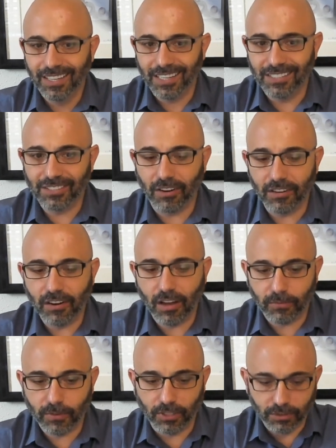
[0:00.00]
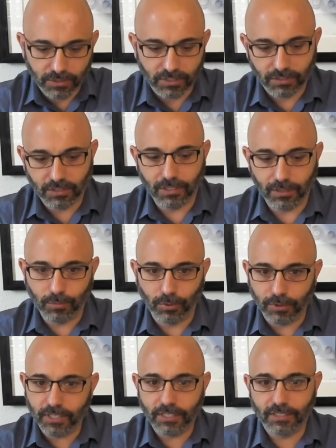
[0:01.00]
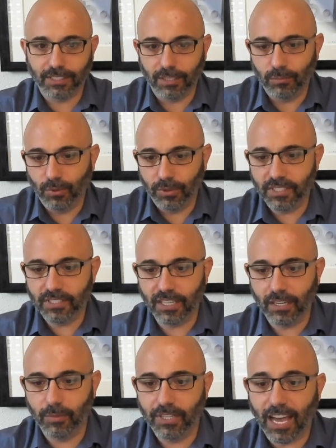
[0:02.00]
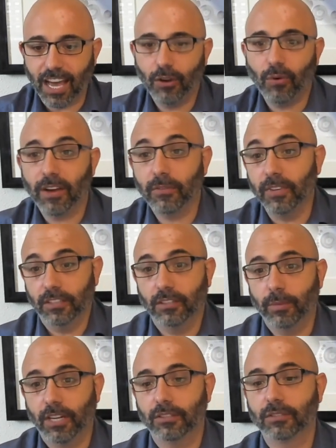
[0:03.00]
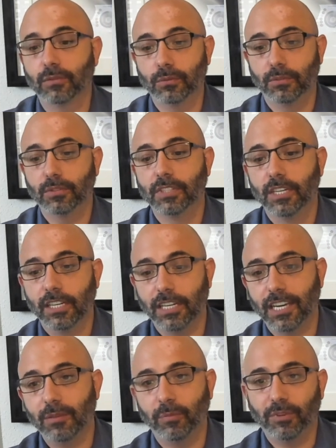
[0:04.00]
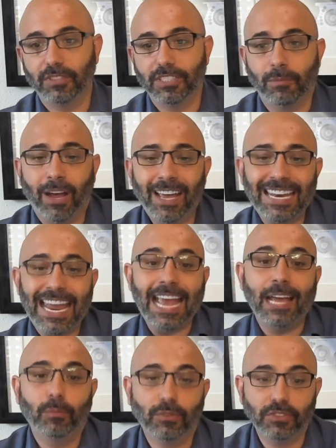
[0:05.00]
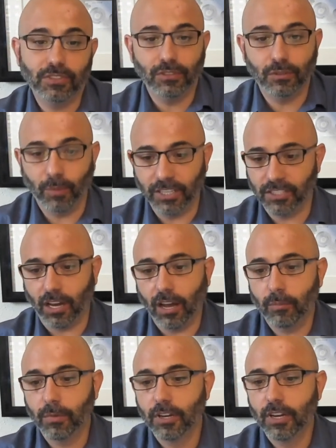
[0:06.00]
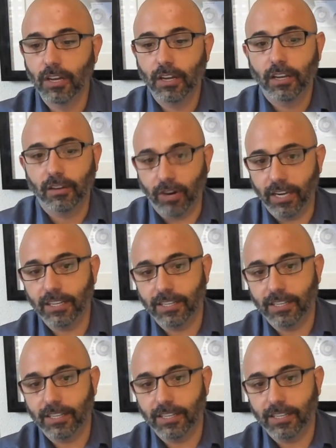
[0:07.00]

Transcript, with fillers: And starting off closest to the employee is like employee sentiment. How do I feel about the tools and capabilities? Am I enabled to do my job? Right.